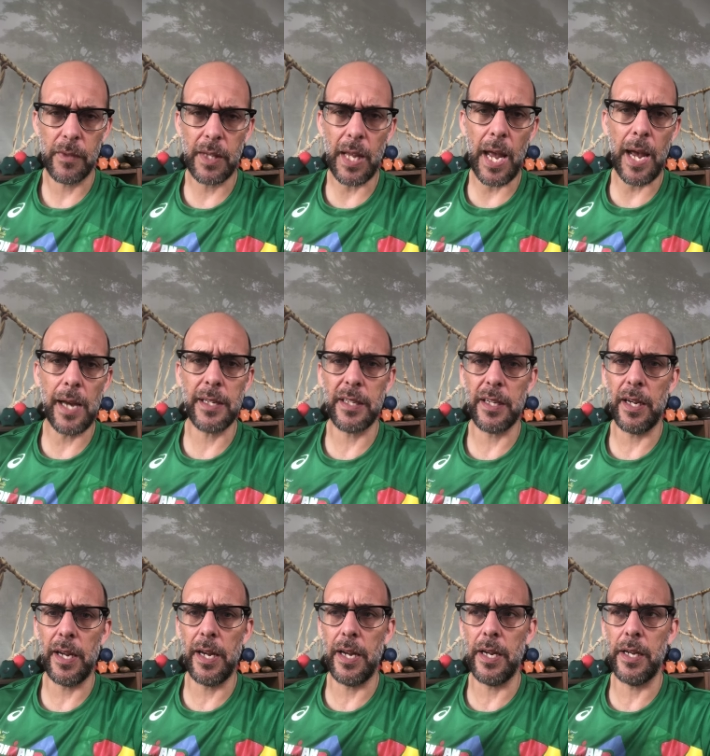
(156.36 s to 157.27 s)
That
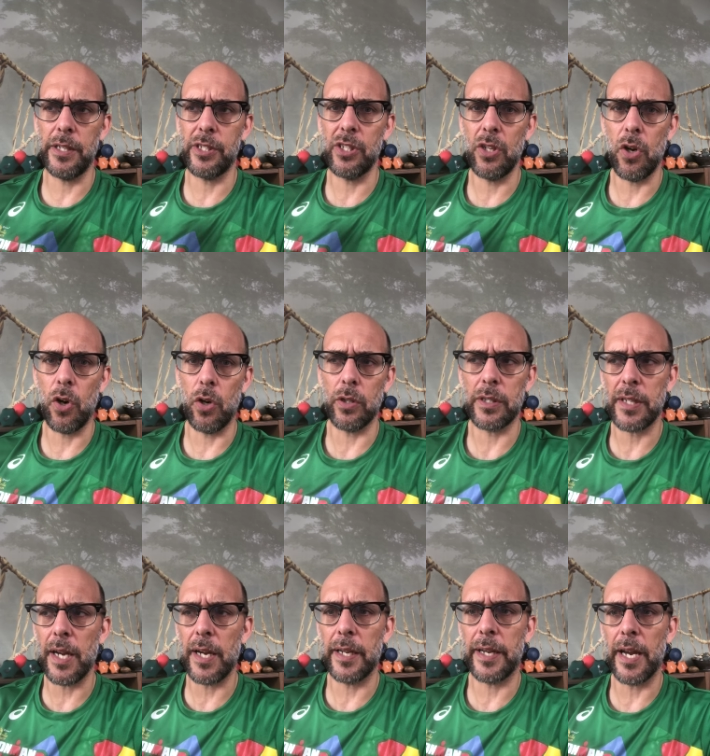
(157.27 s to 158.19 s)
is not
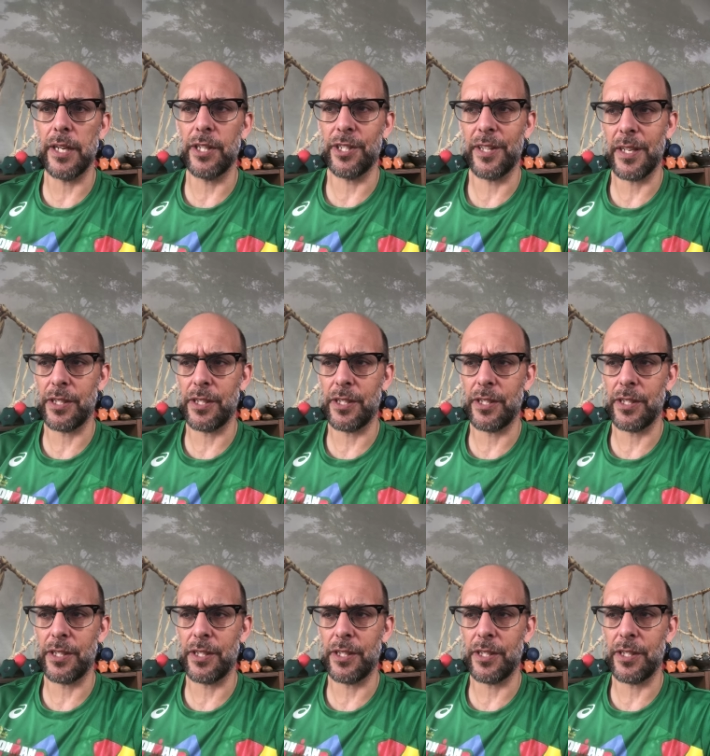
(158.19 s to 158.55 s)
delegation.